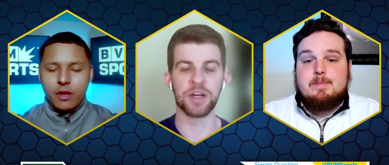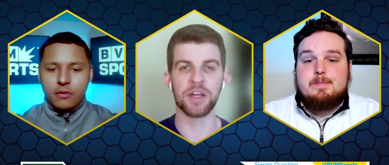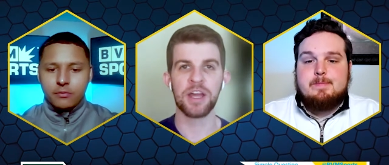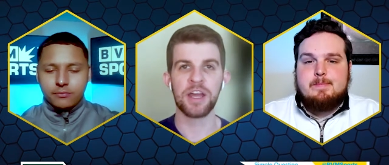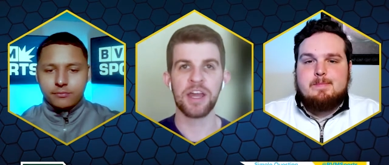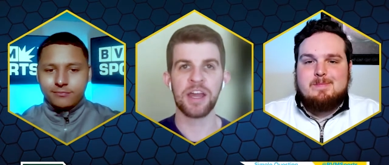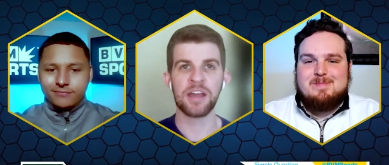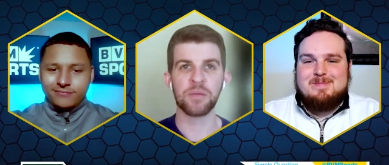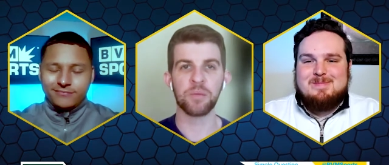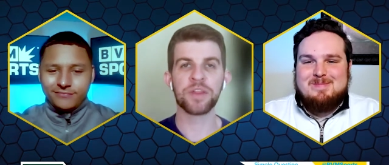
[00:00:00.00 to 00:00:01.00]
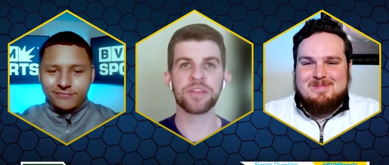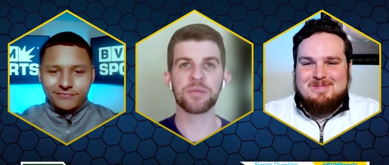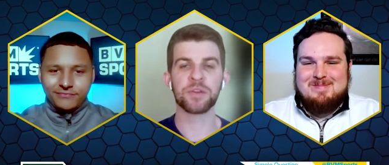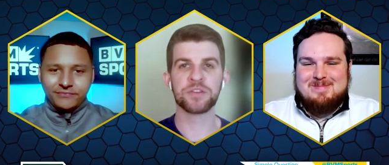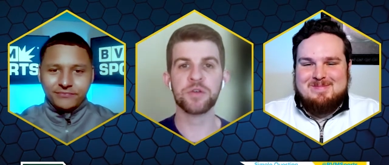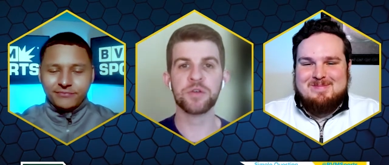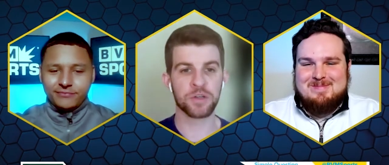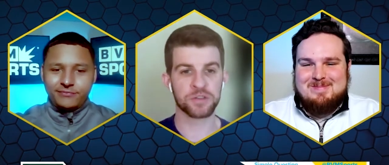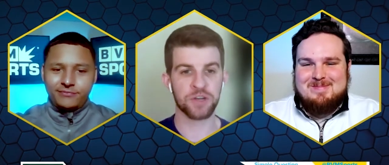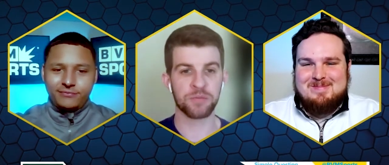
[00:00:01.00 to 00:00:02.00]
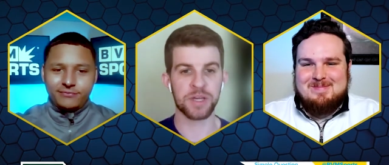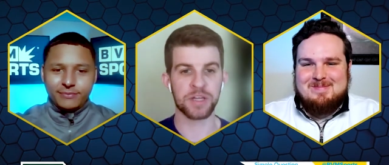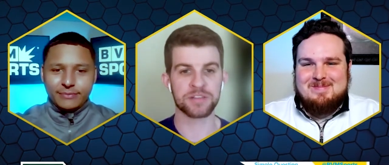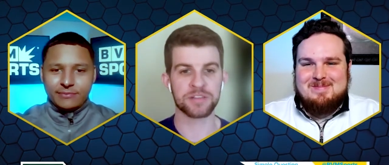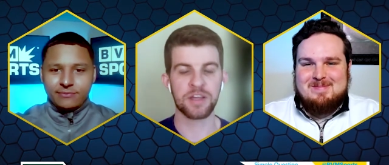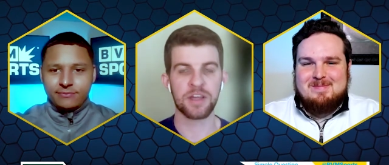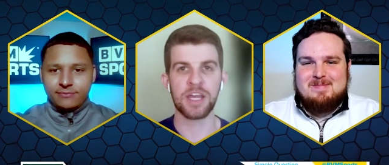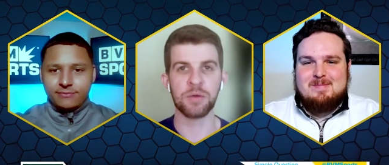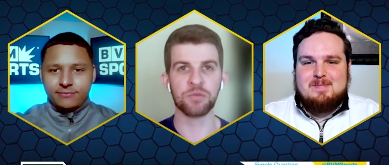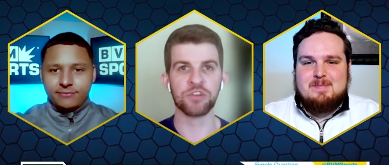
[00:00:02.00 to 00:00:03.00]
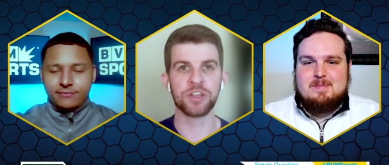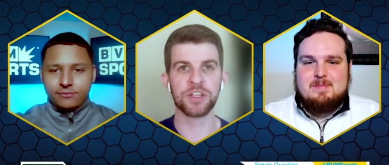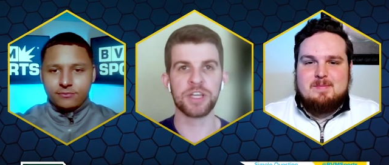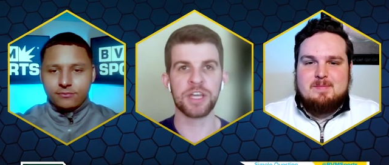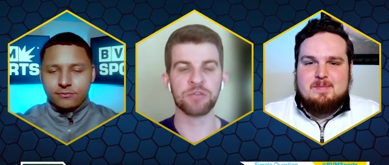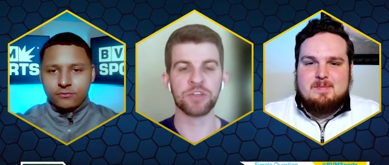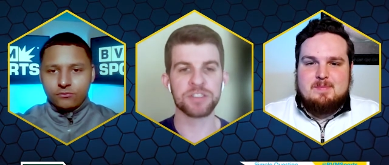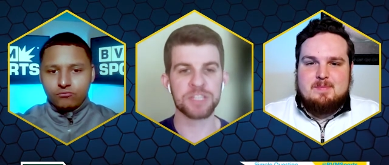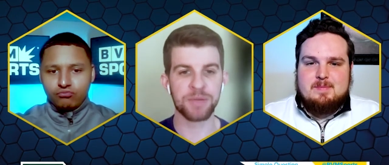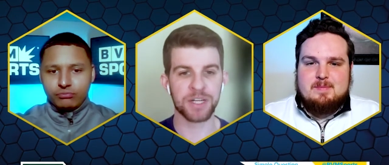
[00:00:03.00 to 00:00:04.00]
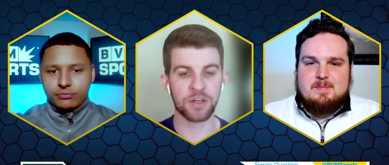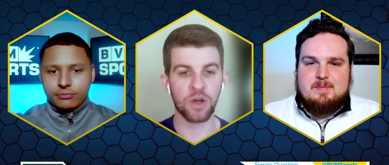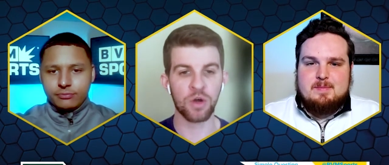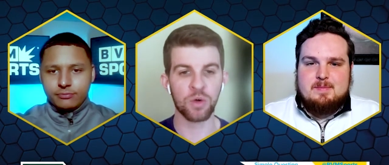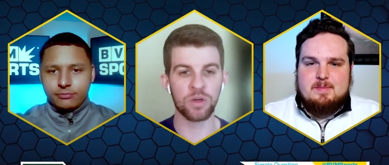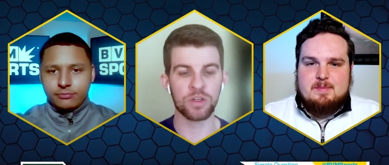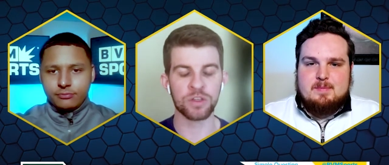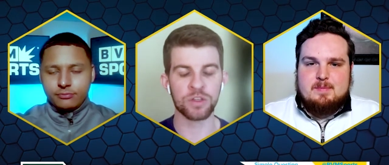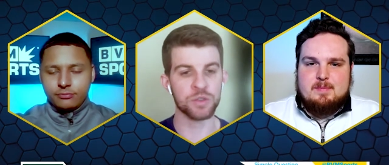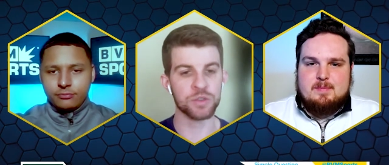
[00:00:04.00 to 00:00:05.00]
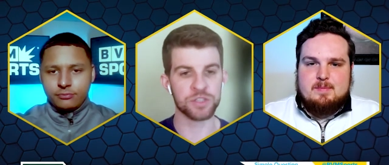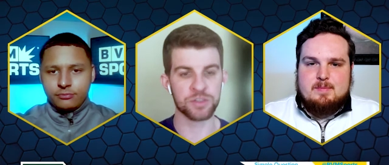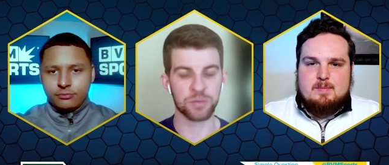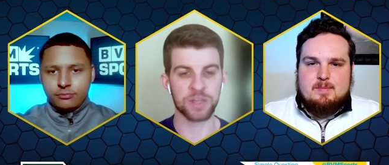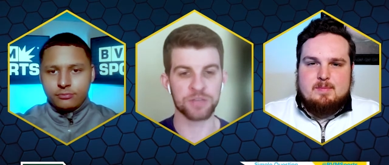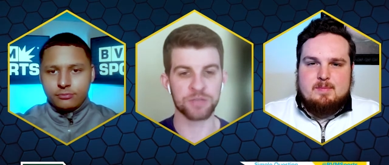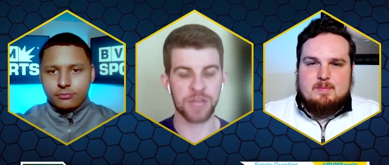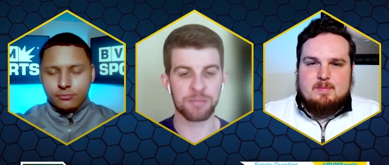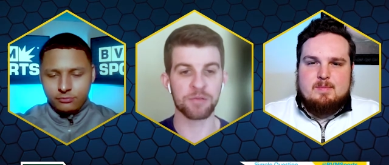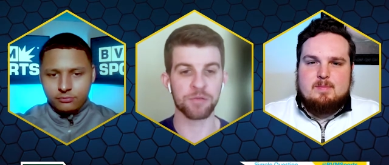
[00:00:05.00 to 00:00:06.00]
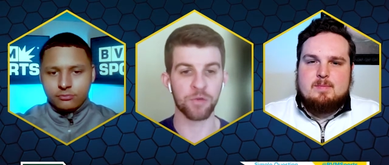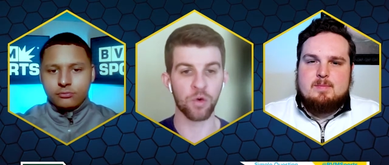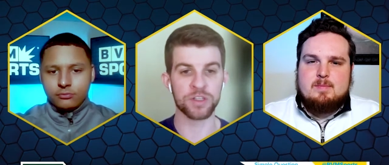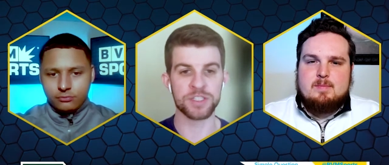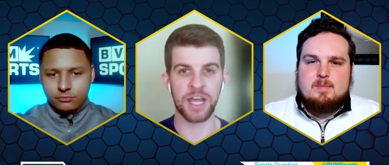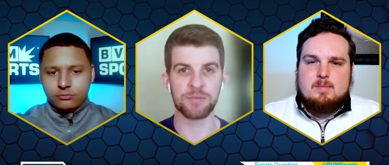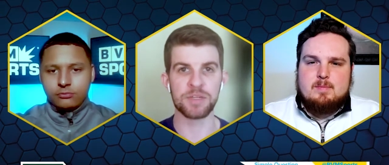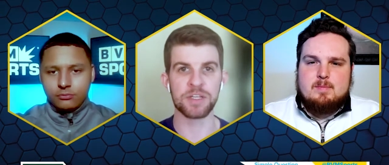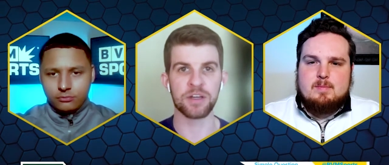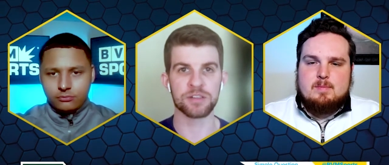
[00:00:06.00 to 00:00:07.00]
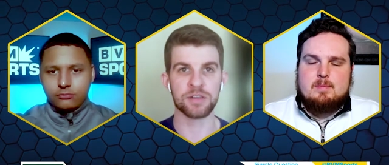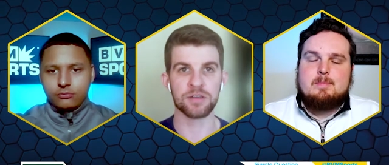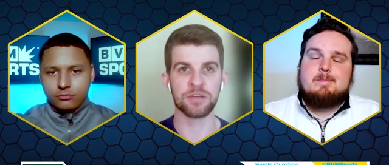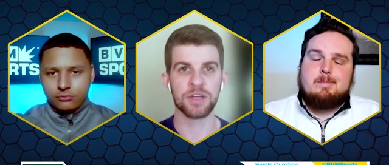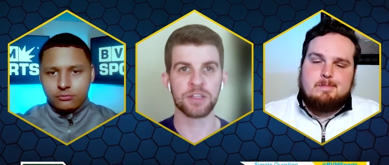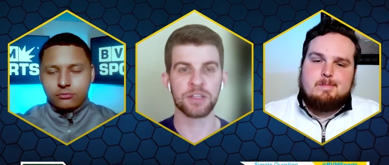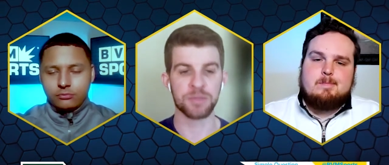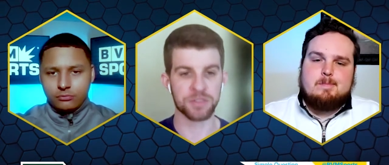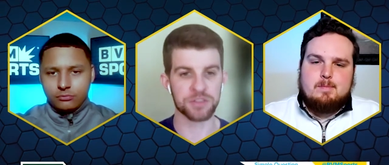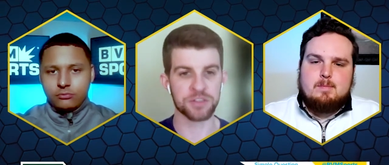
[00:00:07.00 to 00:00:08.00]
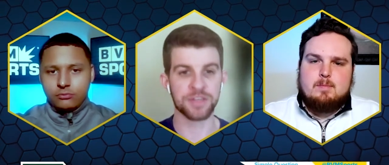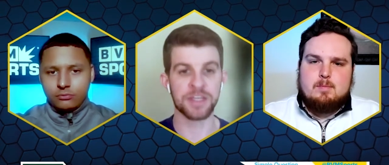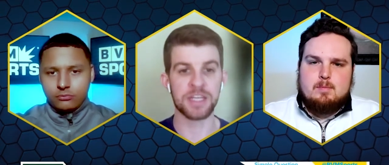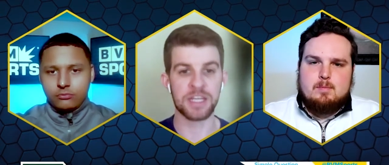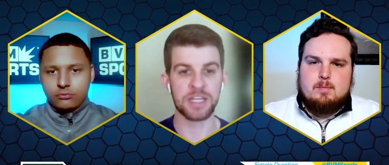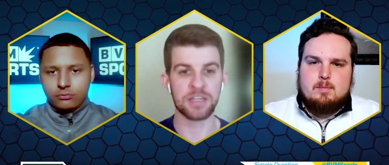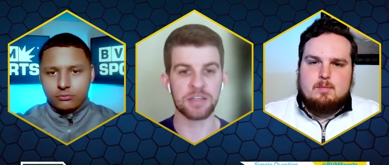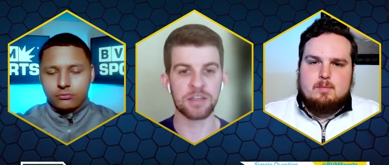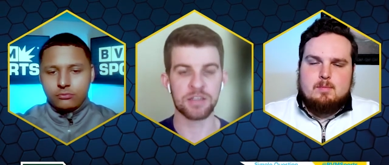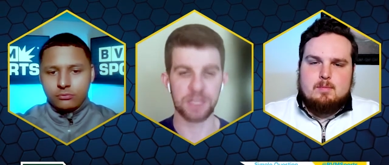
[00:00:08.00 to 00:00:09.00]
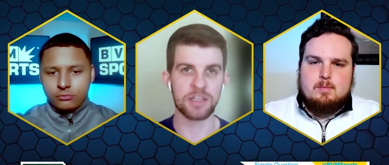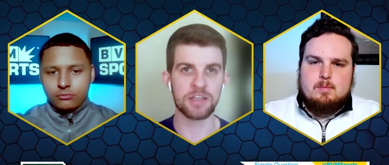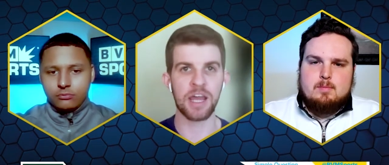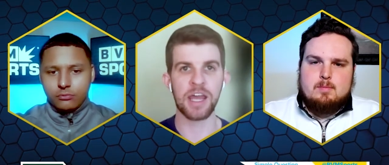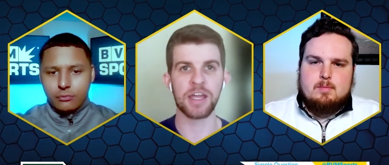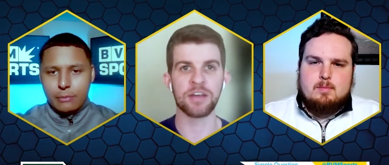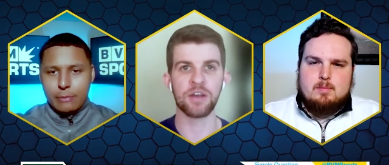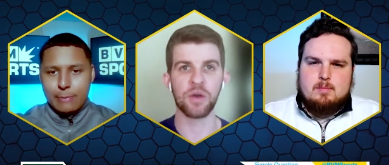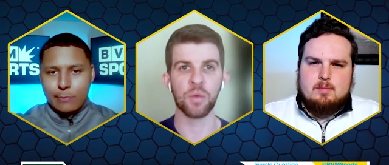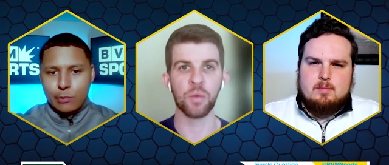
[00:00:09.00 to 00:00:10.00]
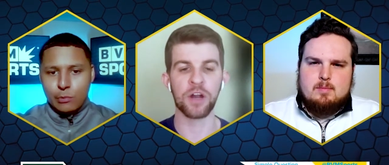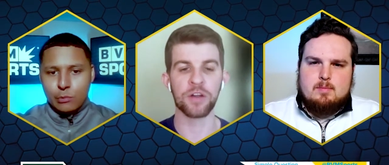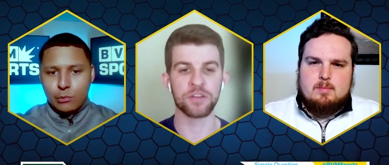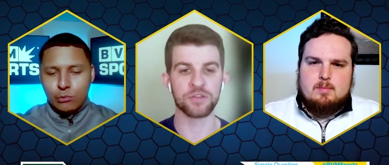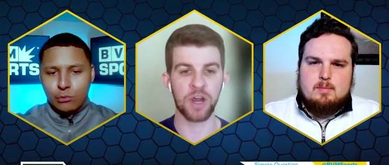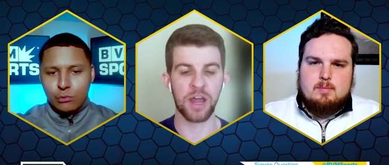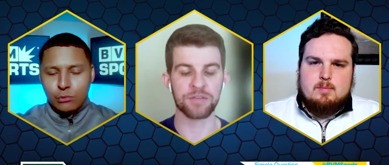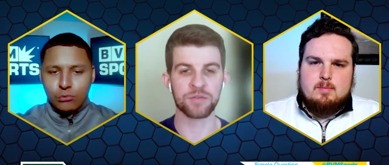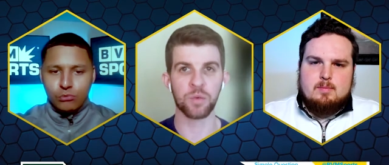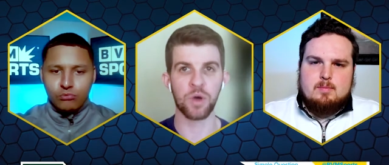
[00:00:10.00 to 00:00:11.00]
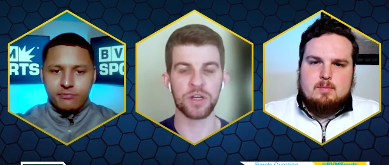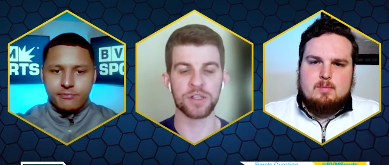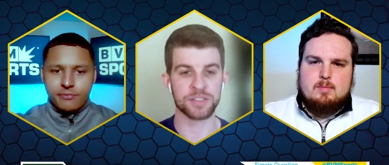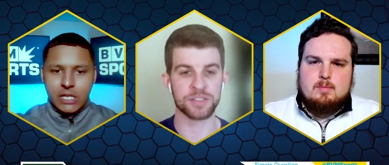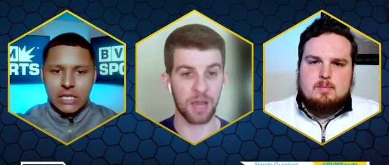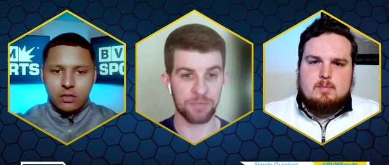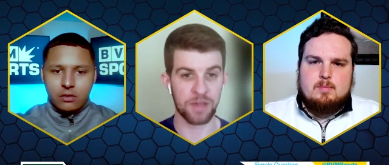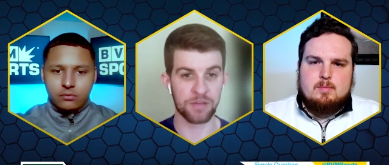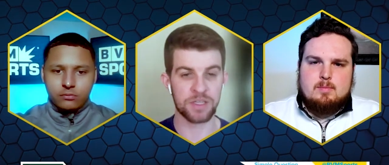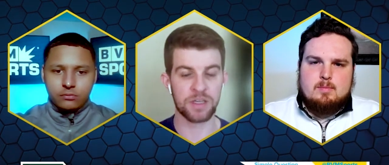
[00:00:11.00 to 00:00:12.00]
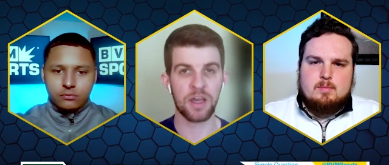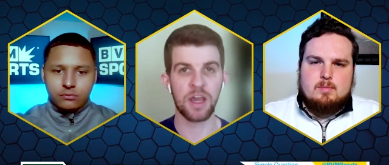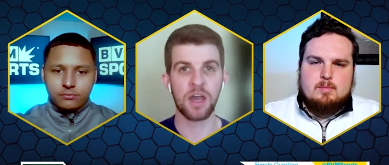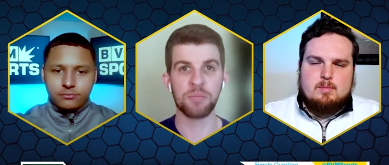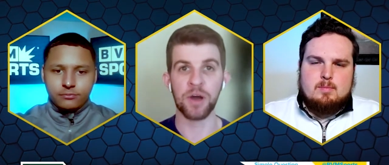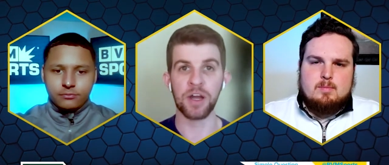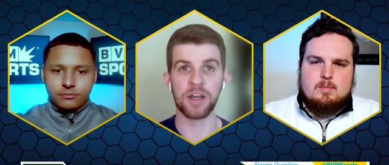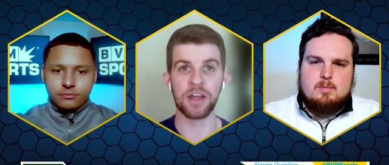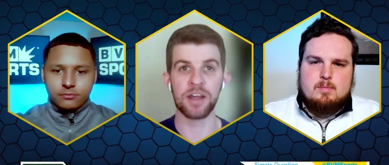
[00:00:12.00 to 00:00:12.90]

Speaker 1: but with with two first round picks, it really it really seemed like a no lose situation for them at four and ten because of the positions that they need needed and where the draft was top heavy. But